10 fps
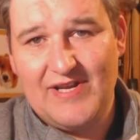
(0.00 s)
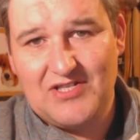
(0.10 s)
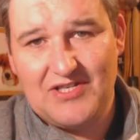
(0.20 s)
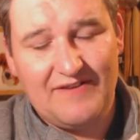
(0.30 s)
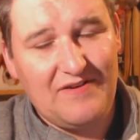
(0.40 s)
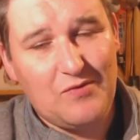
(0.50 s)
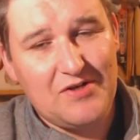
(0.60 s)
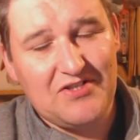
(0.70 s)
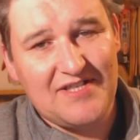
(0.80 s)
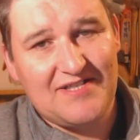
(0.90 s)
Rich, if
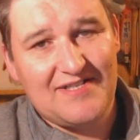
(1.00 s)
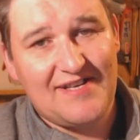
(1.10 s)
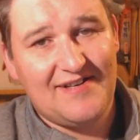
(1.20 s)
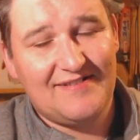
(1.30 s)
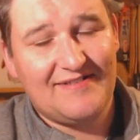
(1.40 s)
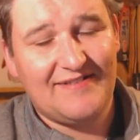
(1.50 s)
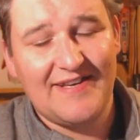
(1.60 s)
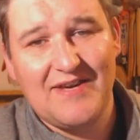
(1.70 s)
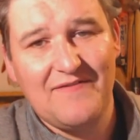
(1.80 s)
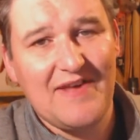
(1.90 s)
you watch this, sir,
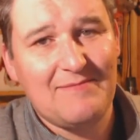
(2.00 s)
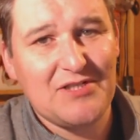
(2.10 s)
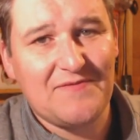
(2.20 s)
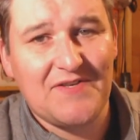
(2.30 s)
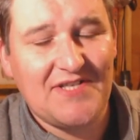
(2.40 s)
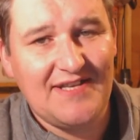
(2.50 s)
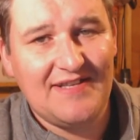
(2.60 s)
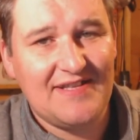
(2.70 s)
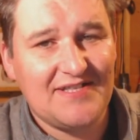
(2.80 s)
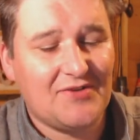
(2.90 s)
thank you very much for
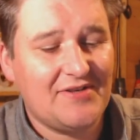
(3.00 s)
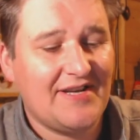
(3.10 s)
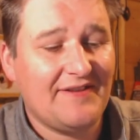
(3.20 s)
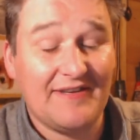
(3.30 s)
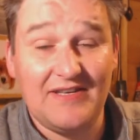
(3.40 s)
sending this on.